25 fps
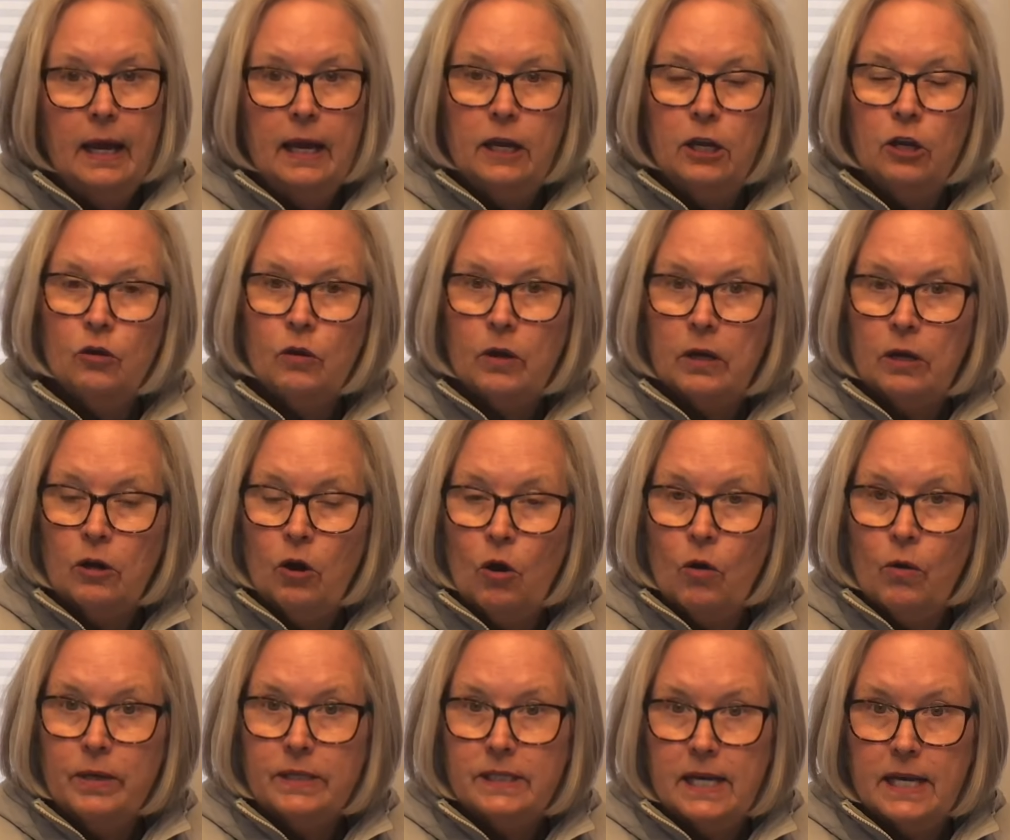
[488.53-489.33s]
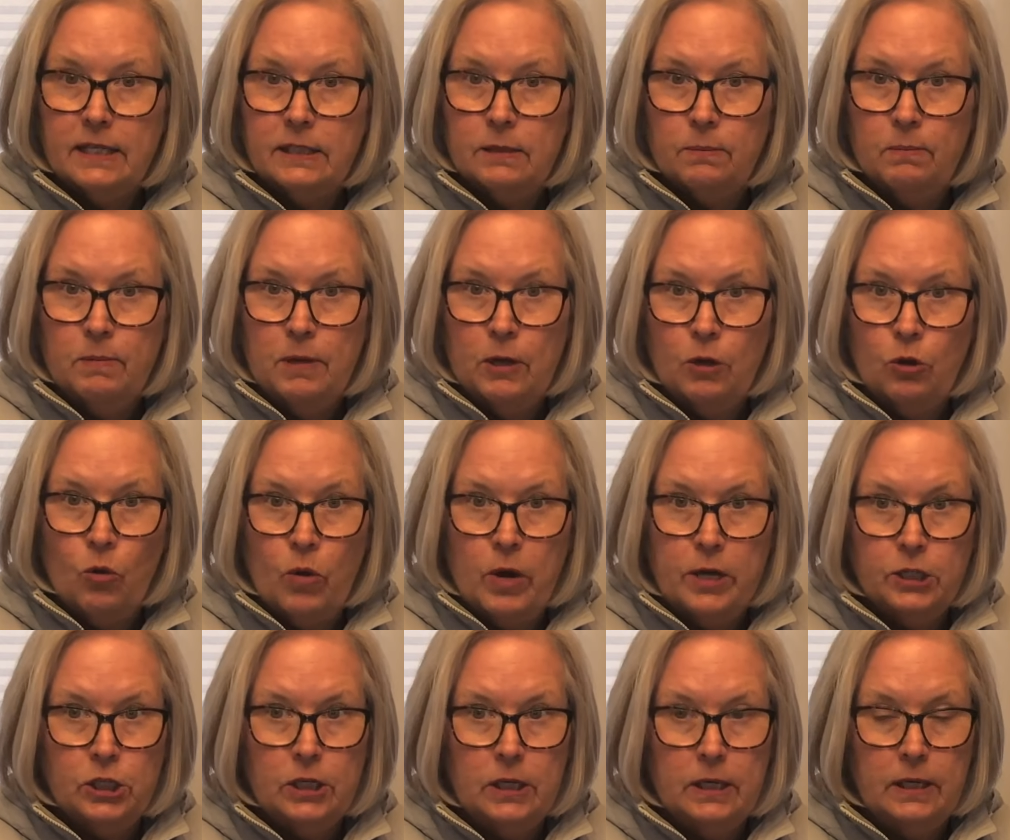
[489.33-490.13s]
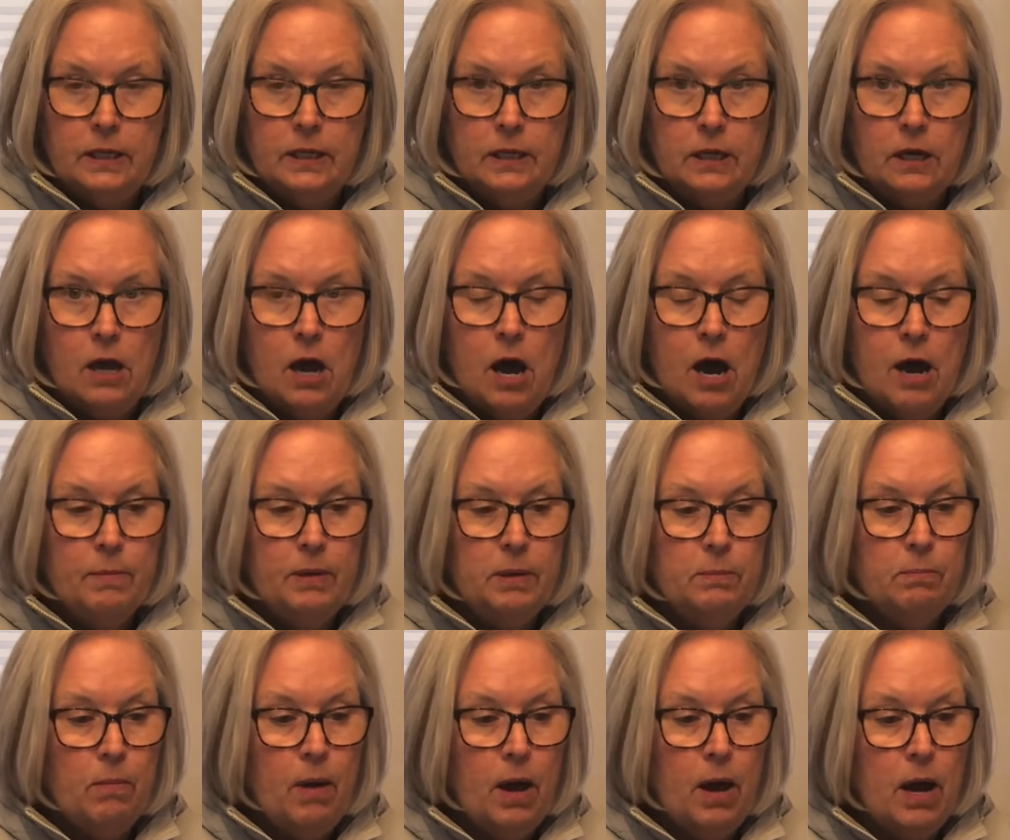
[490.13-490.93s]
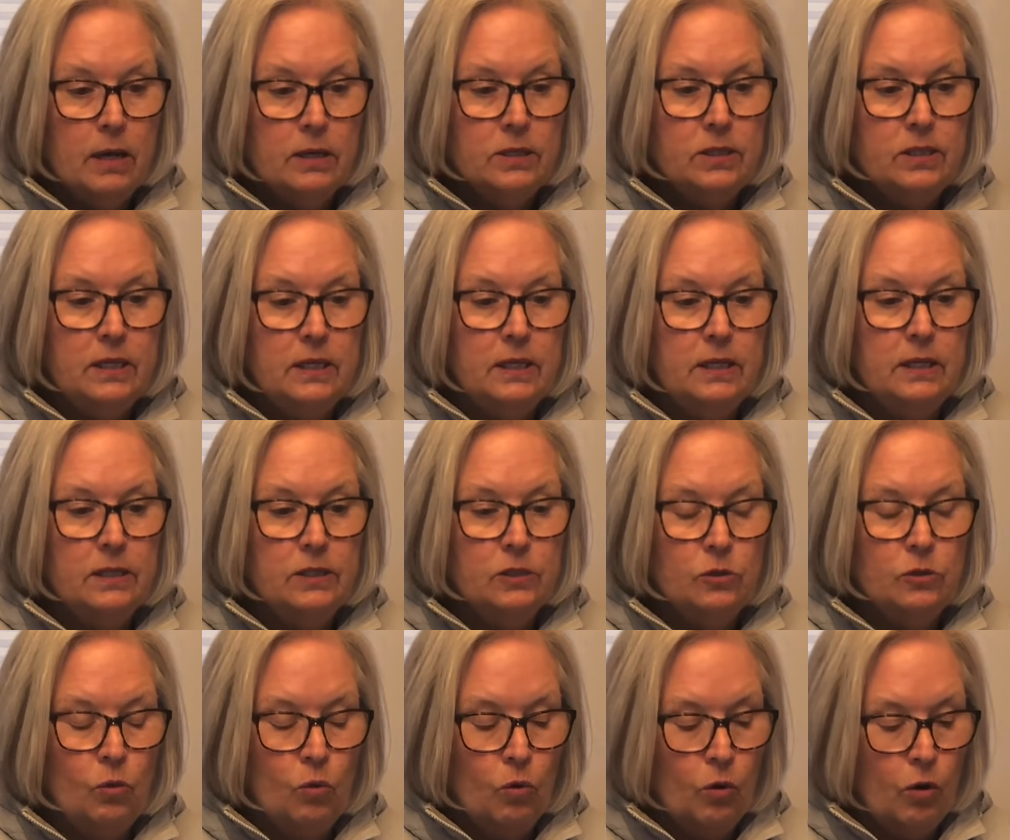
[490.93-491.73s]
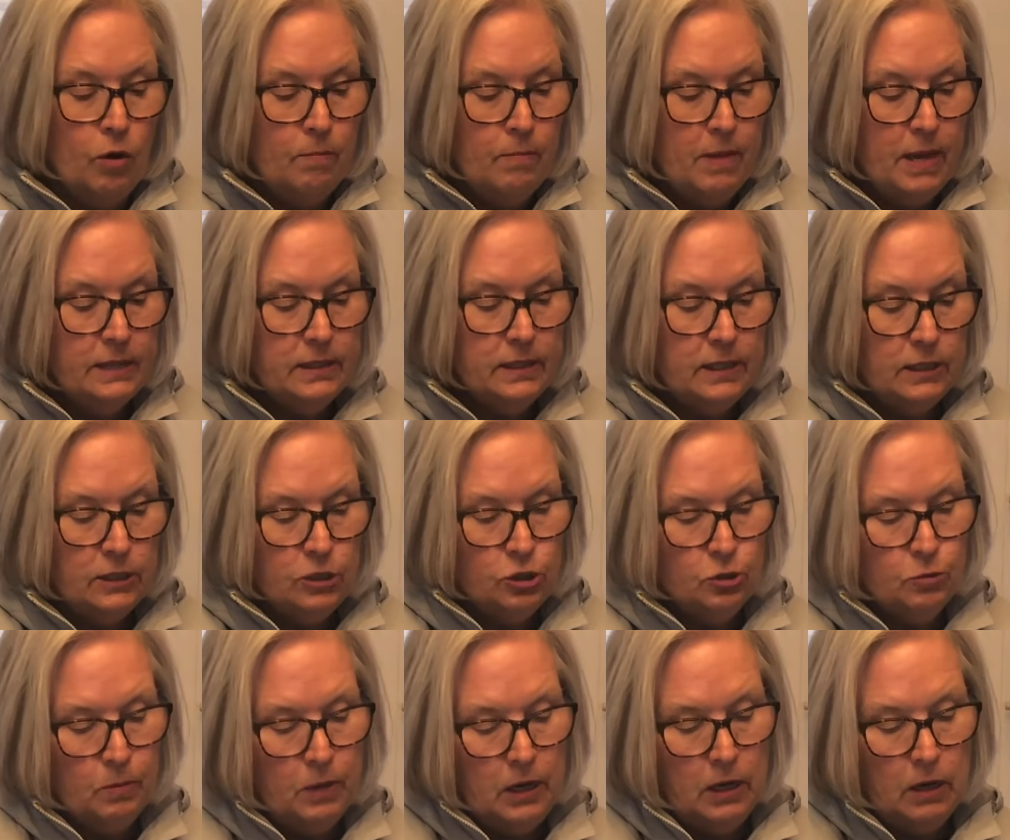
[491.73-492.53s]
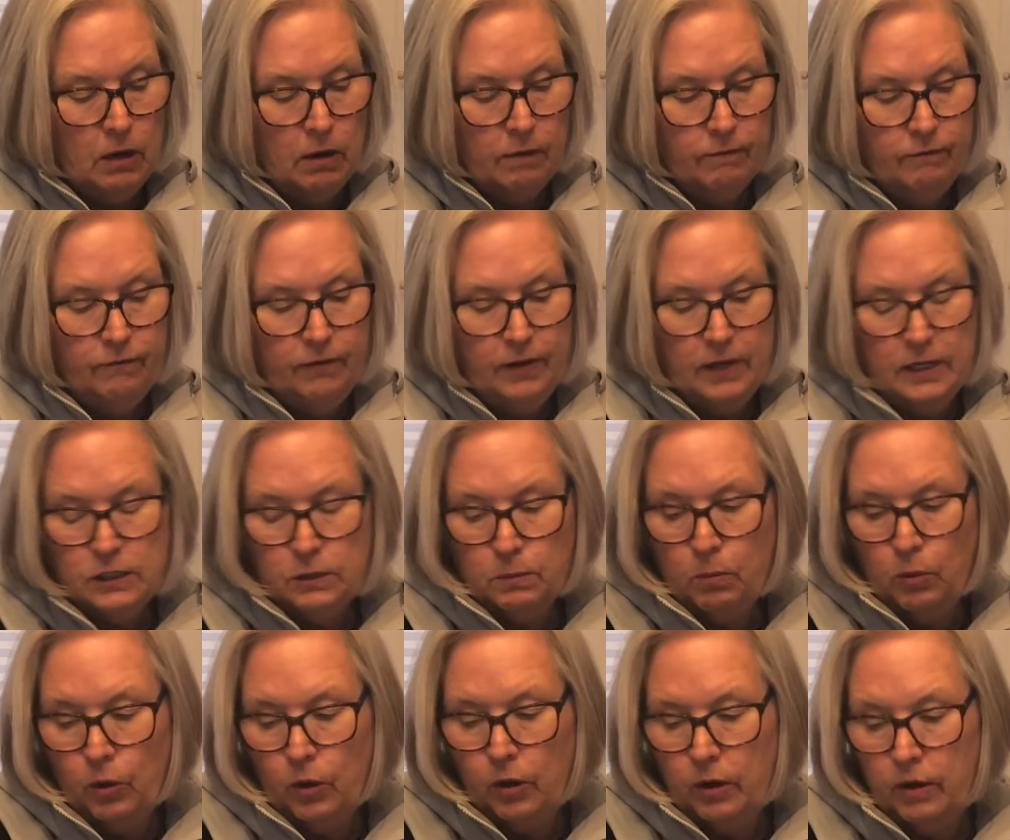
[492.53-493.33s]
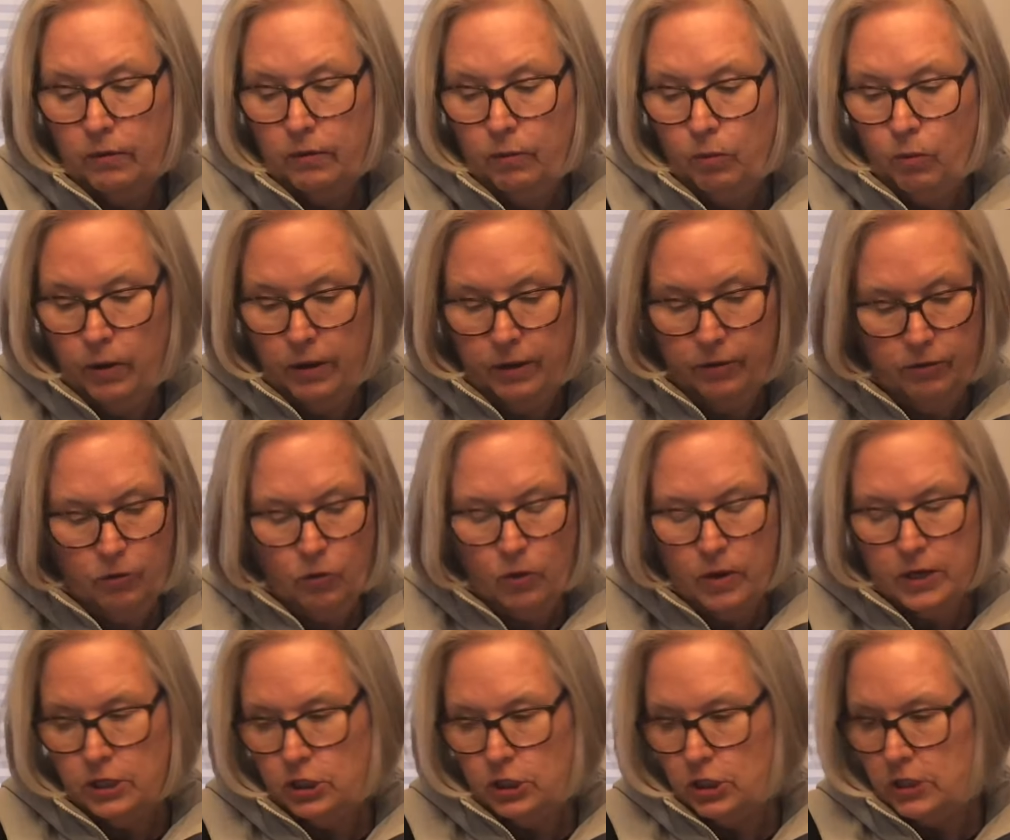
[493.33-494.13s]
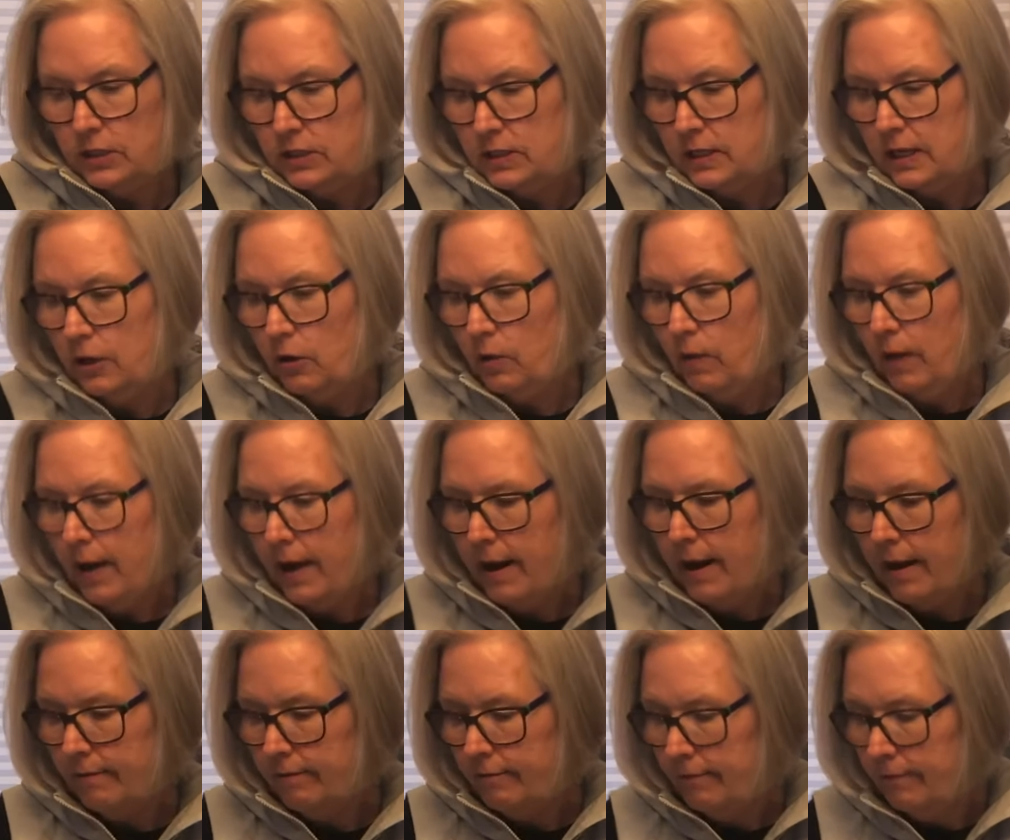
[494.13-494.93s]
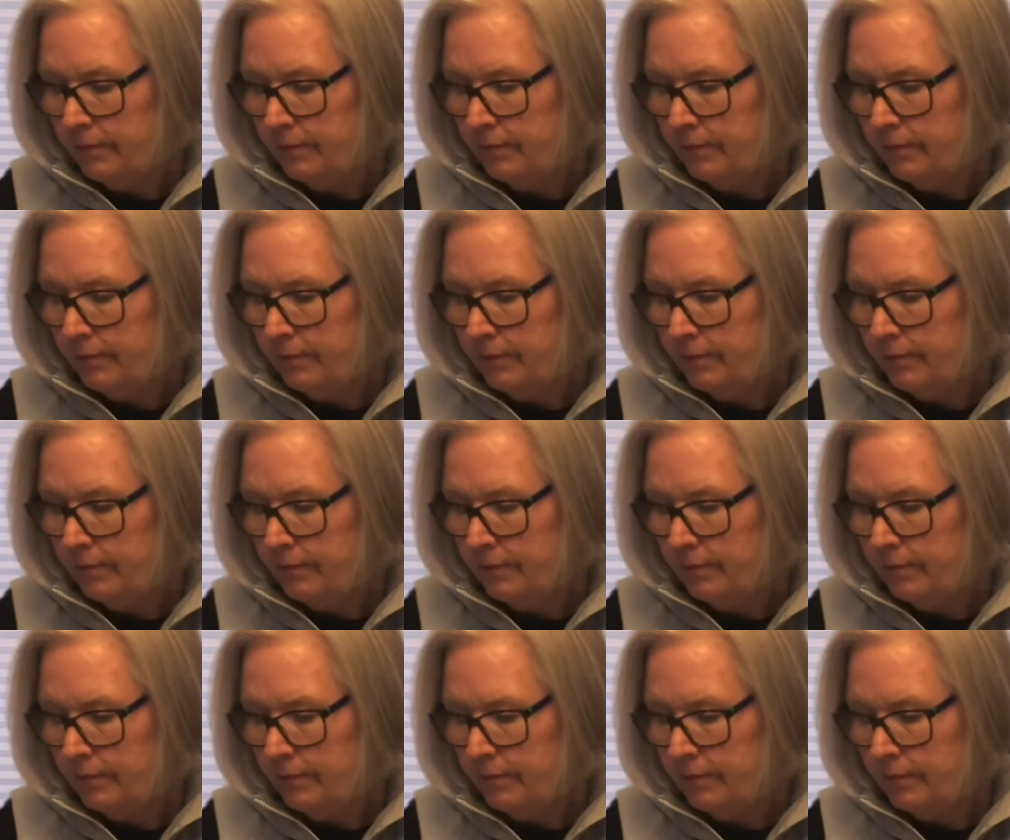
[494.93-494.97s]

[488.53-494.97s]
You can always ask me a question in the comment boxes or message me on Facebook with questions that you have.